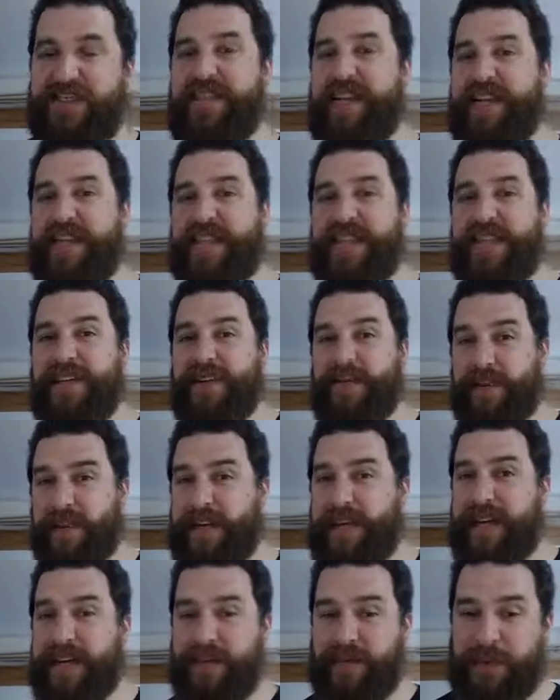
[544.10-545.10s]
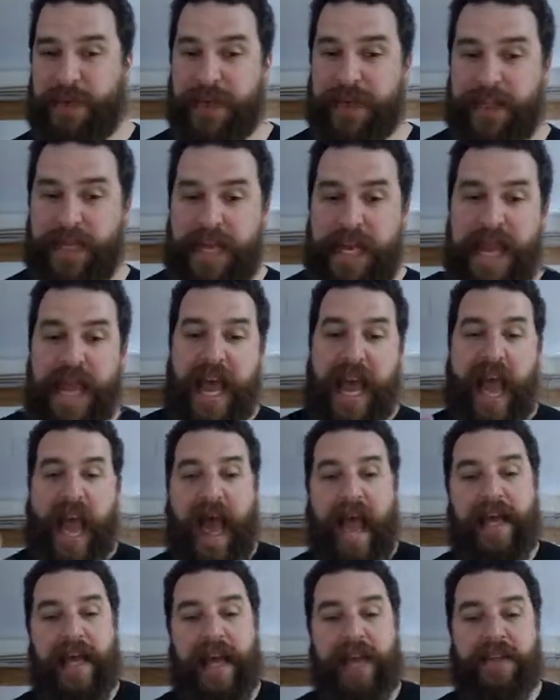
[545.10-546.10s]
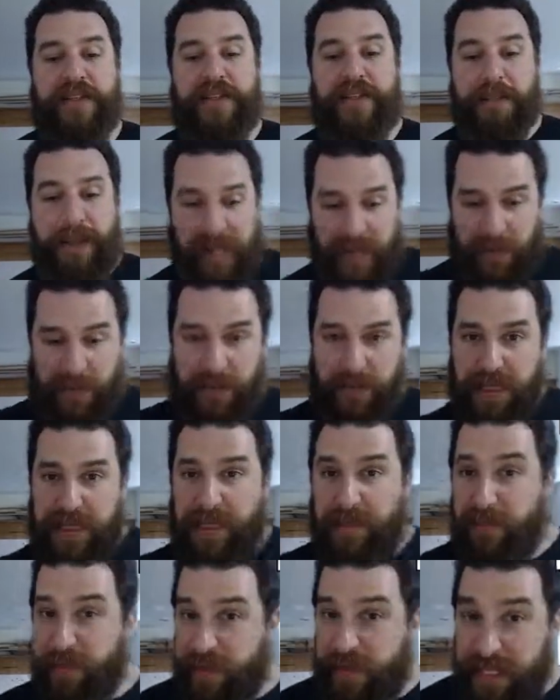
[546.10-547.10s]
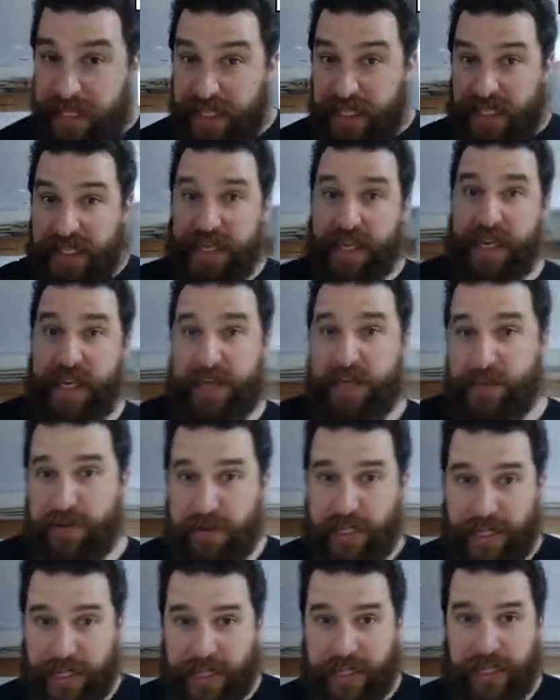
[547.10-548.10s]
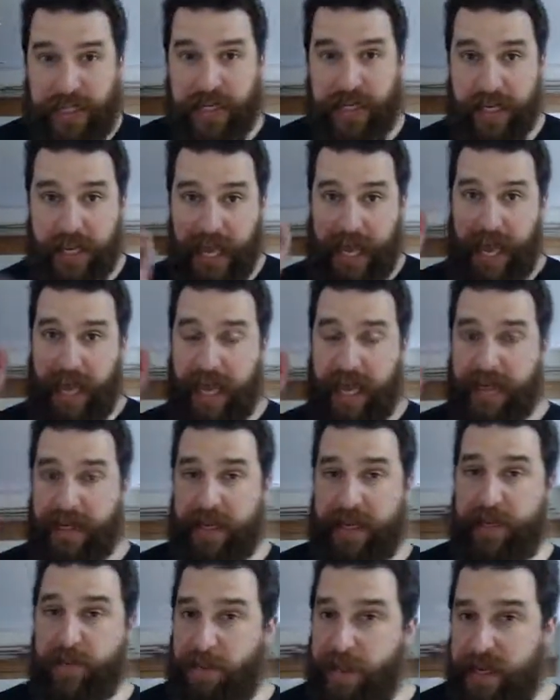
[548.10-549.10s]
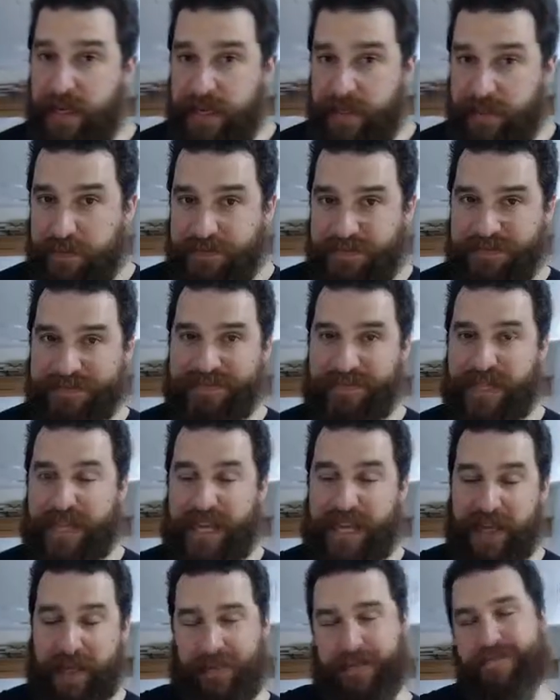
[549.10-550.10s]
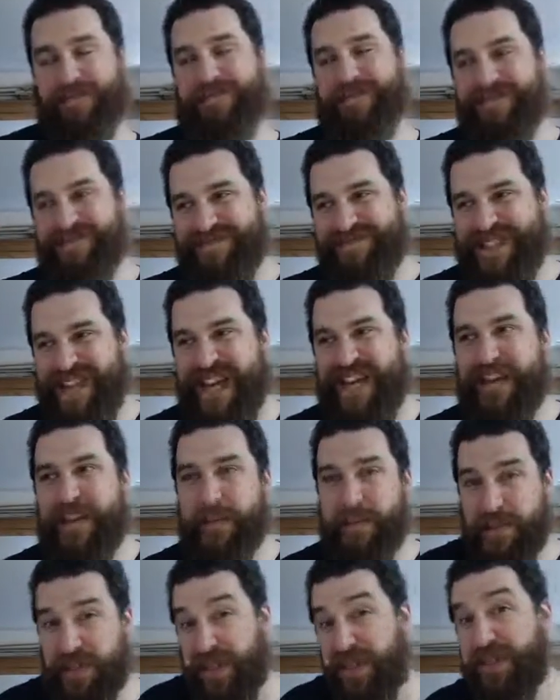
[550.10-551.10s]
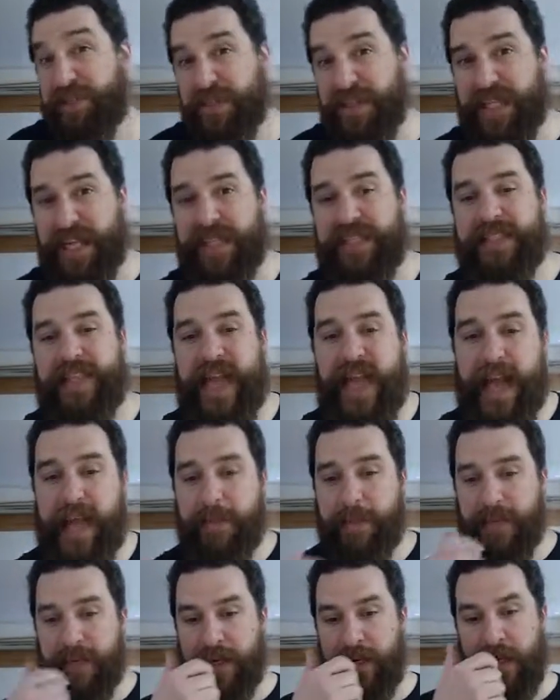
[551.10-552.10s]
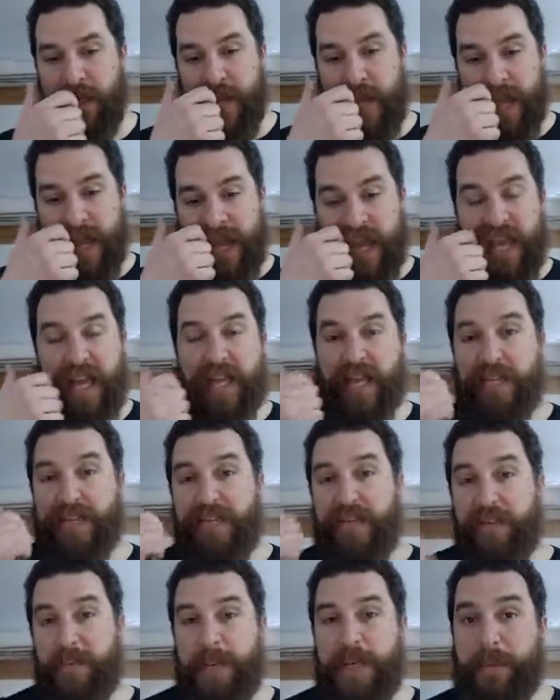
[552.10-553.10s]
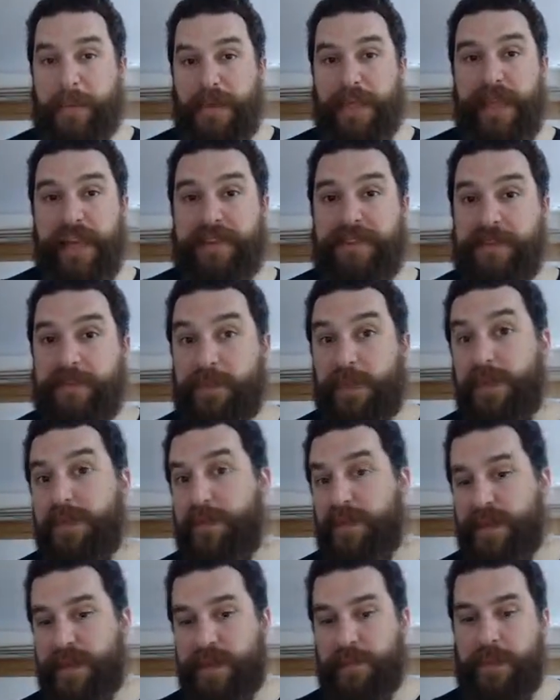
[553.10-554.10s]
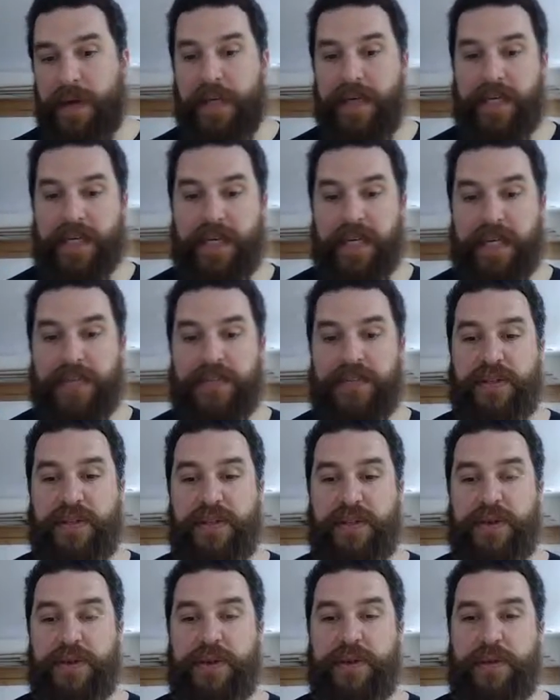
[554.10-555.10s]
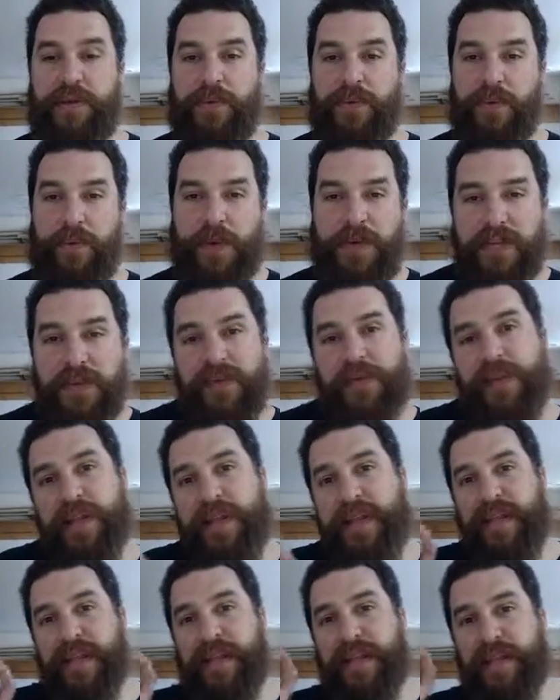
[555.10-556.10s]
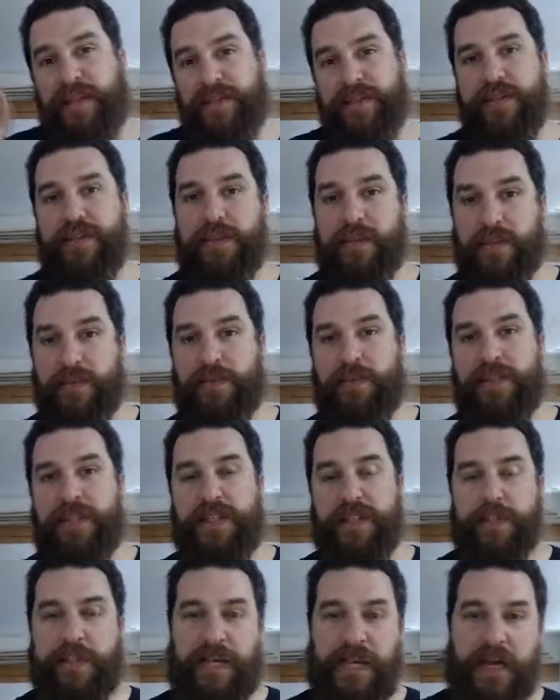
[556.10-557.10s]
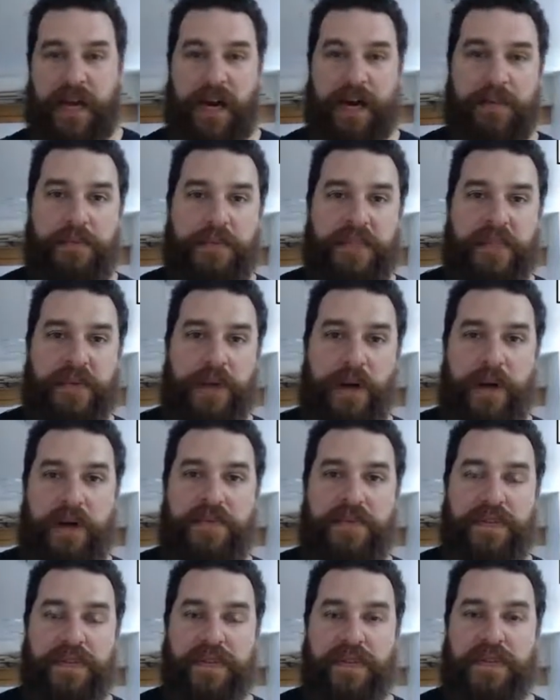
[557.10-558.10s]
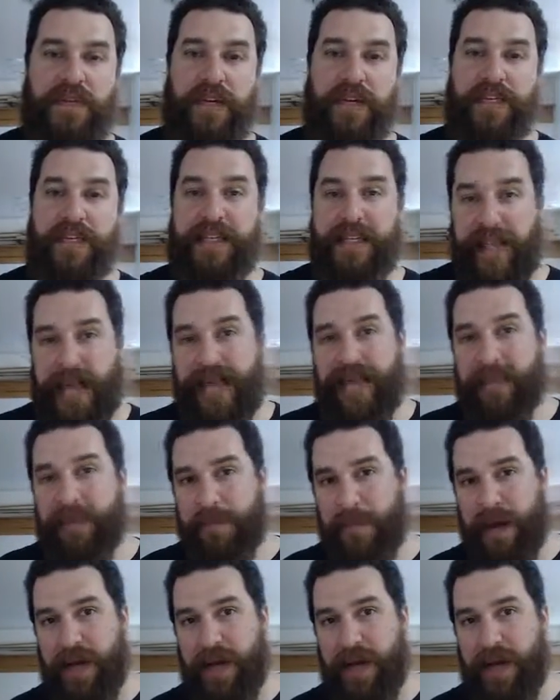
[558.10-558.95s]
like it's going to work out well. And just to make it really, really concrete, and why kind of the predictable tends to happen, is that if people like football more than politics, what do you think they'll do when somebody comes and offers to take the